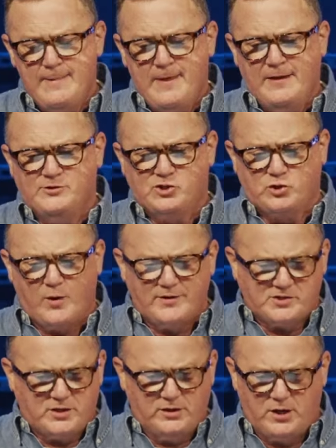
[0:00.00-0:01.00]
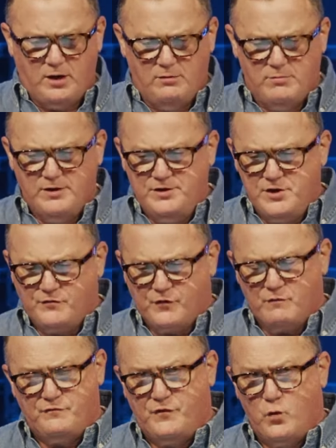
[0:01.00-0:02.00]
And stress can come in
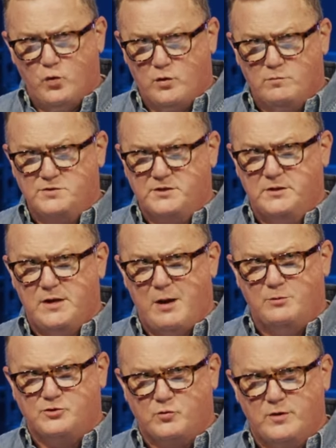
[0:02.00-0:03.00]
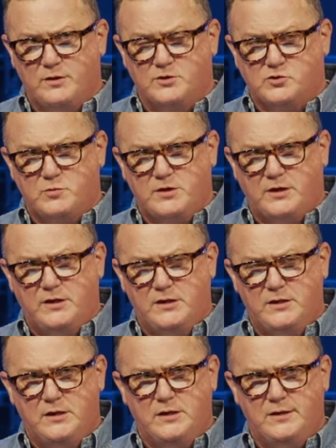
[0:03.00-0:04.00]
different forms. And I was reading this week again,
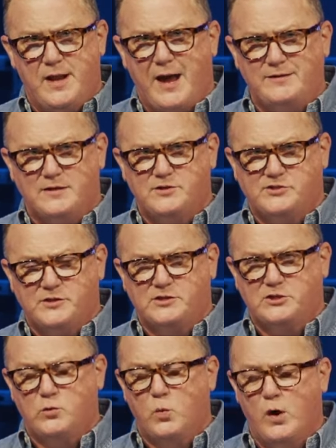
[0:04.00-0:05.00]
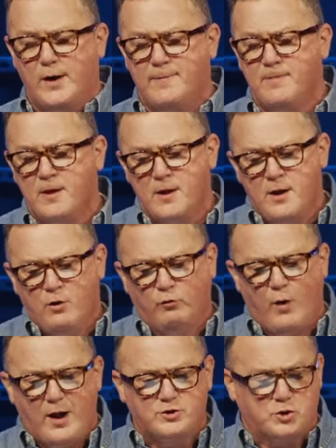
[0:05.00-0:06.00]
in 1961,
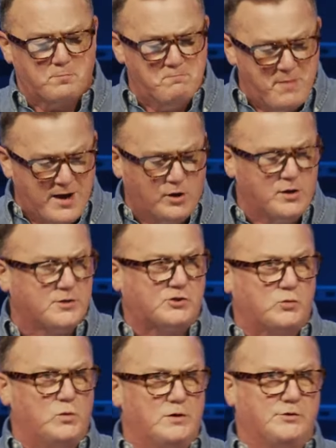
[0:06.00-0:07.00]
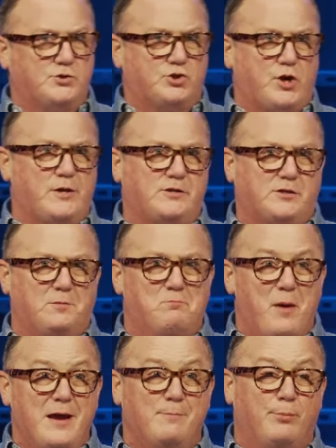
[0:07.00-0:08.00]
Roger Maris was chasing
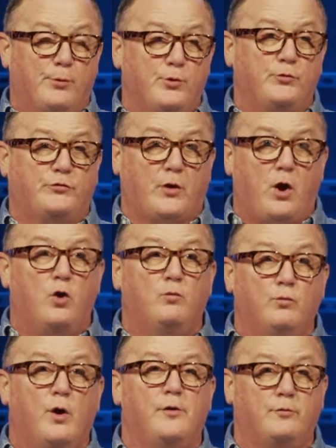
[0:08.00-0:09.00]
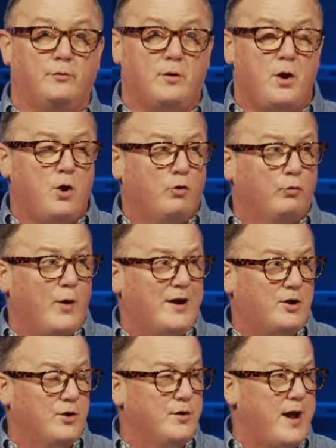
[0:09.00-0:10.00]
Babe Ruth's home run
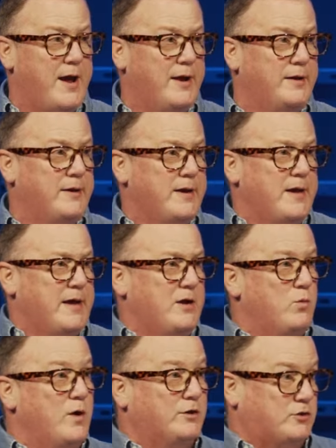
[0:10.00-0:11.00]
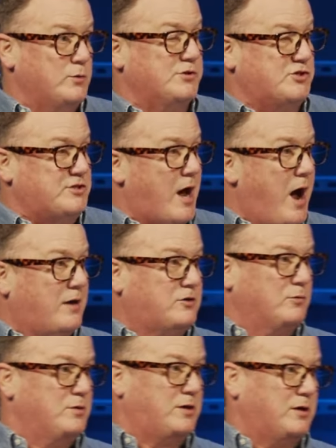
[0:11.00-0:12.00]
record, and he went to his doctor
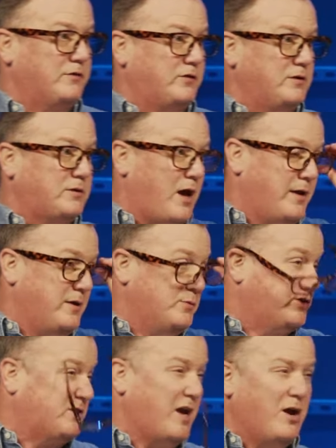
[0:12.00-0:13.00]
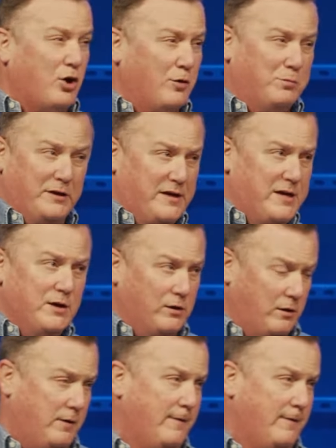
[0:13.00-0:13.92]
because he thought he was terribly ill.